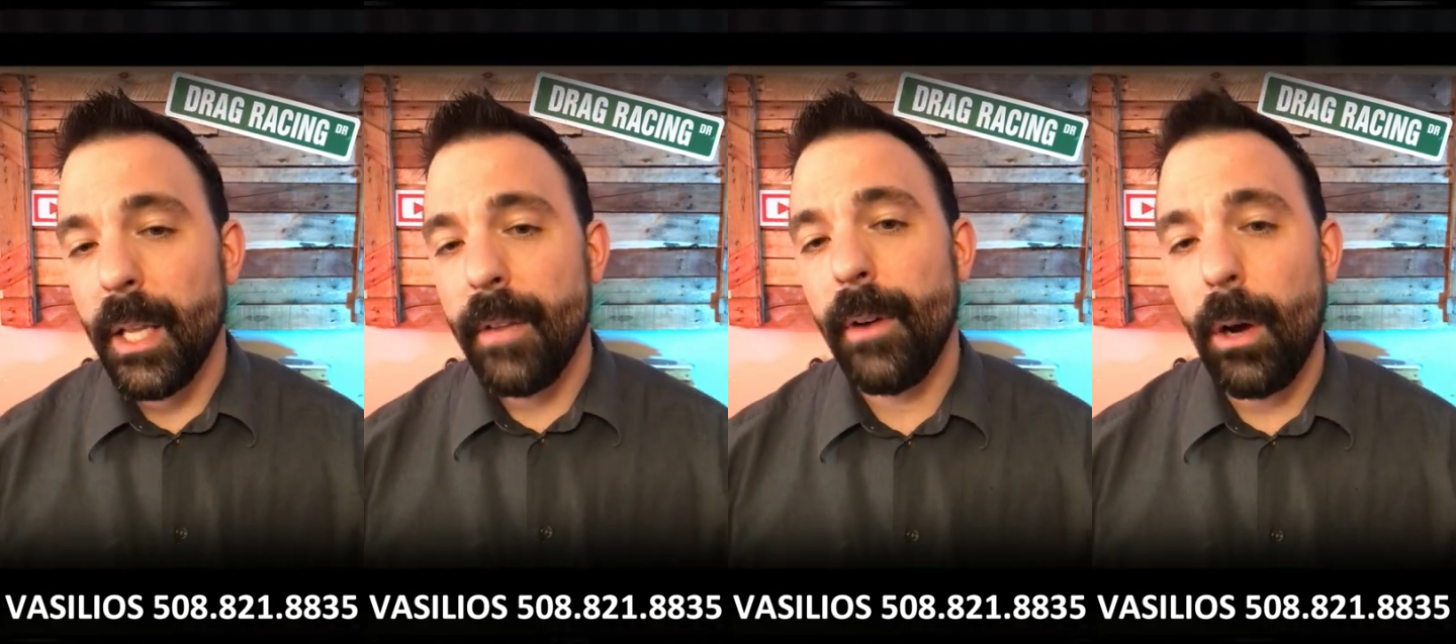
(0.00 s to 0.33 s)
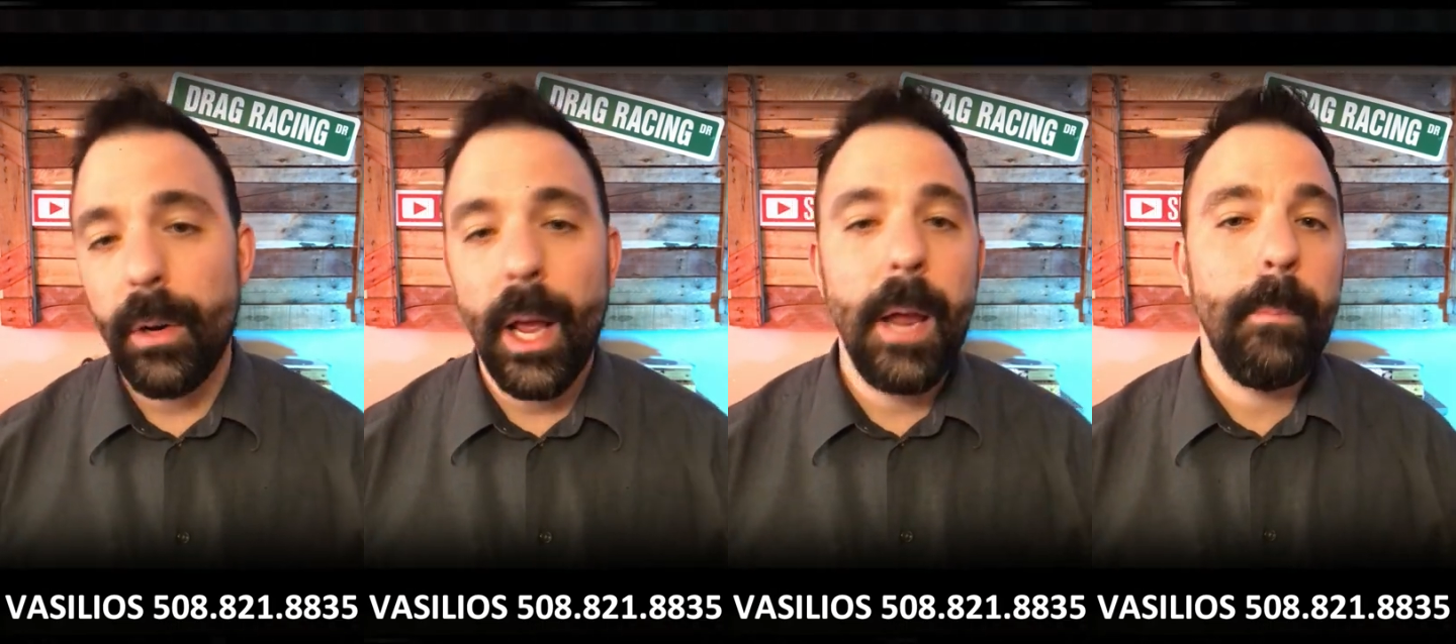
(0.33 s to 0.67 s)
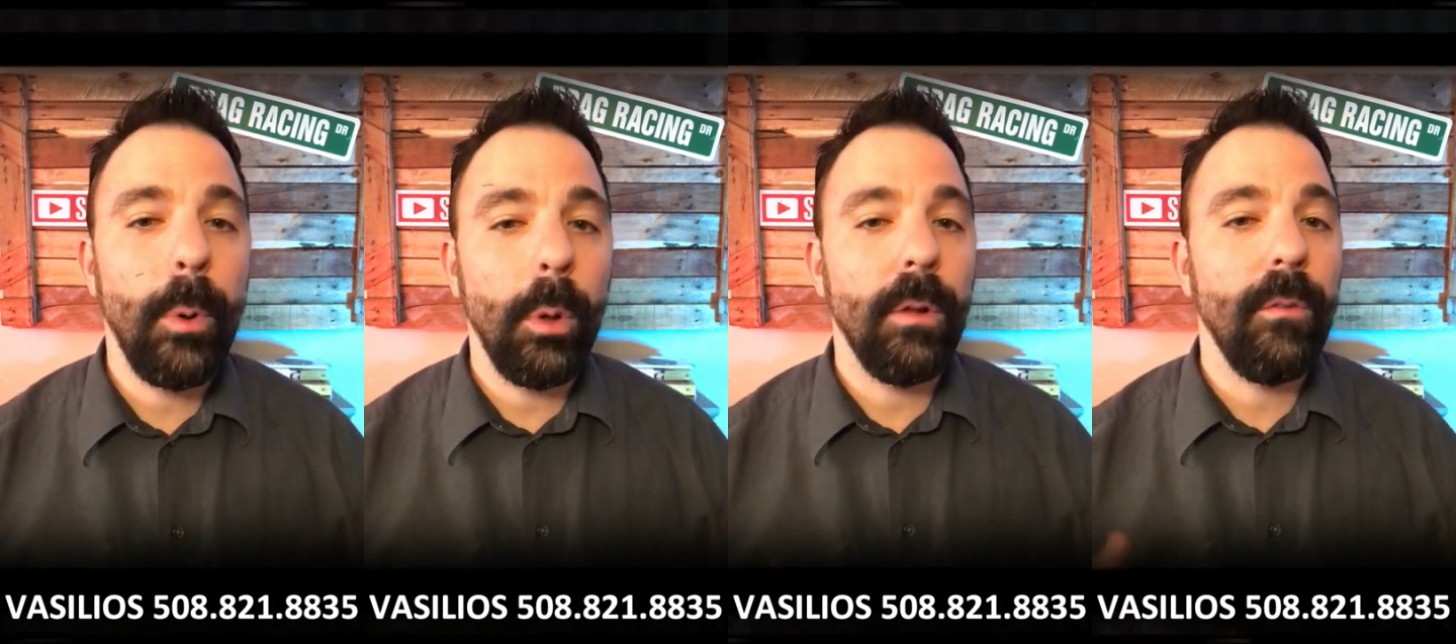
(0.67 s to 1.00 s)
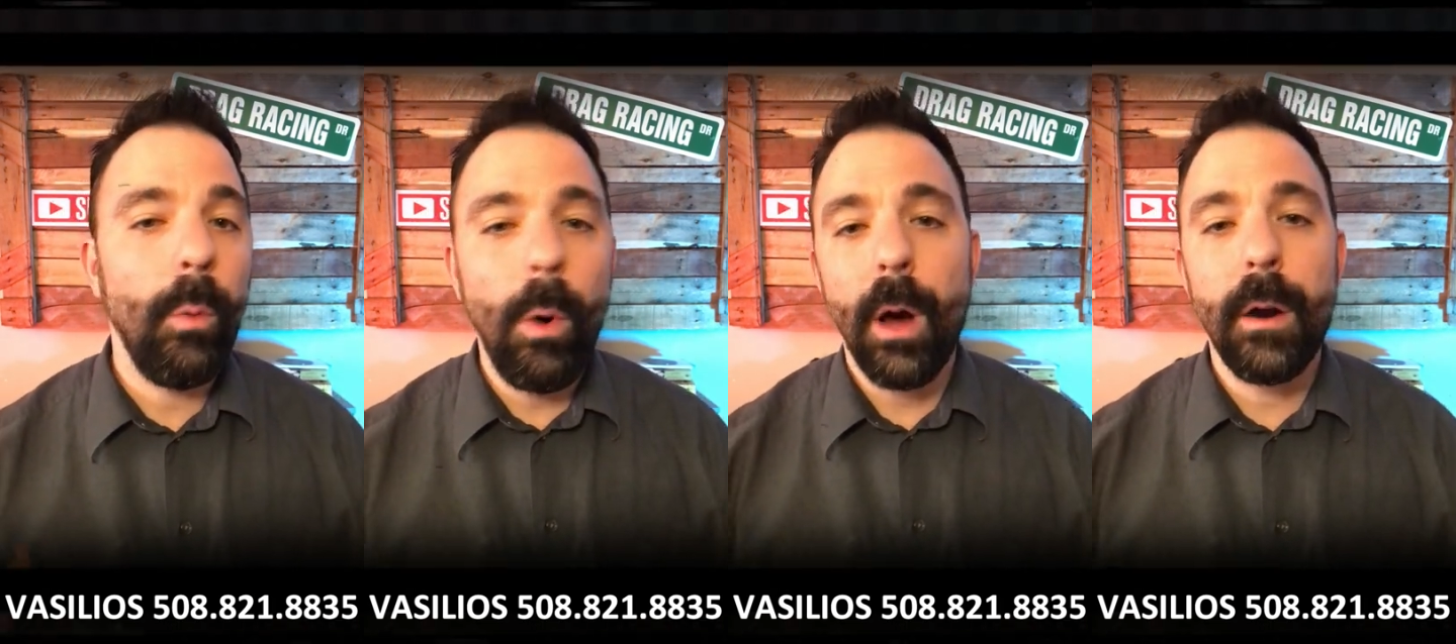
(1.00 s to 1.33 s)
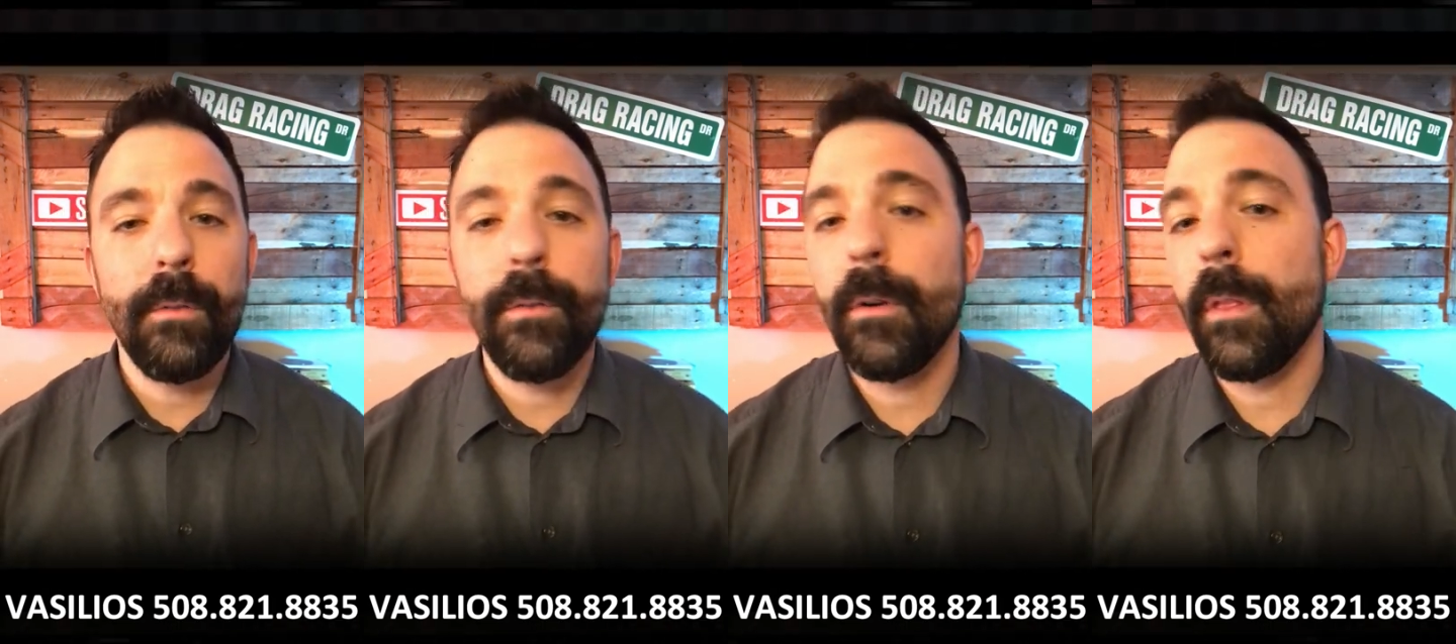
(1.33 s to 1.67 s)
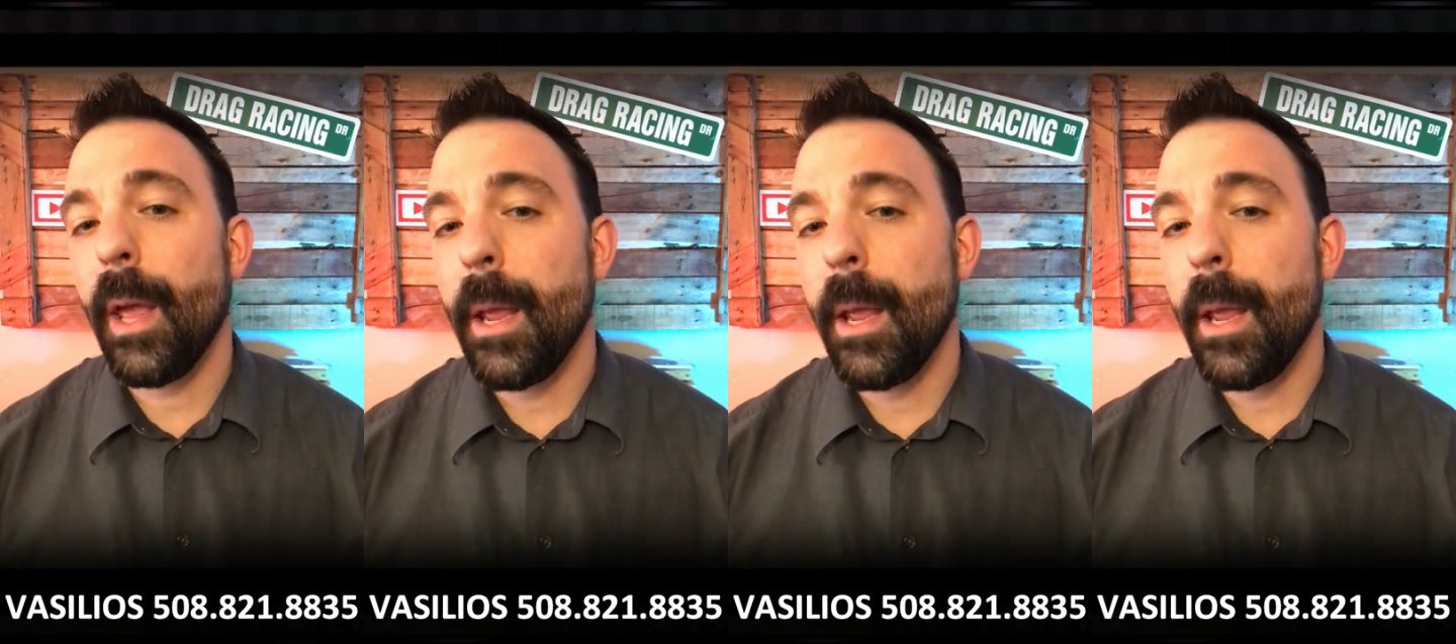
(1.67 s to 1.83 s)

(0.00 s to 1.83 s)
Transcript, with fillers: Leave out a bowl of water for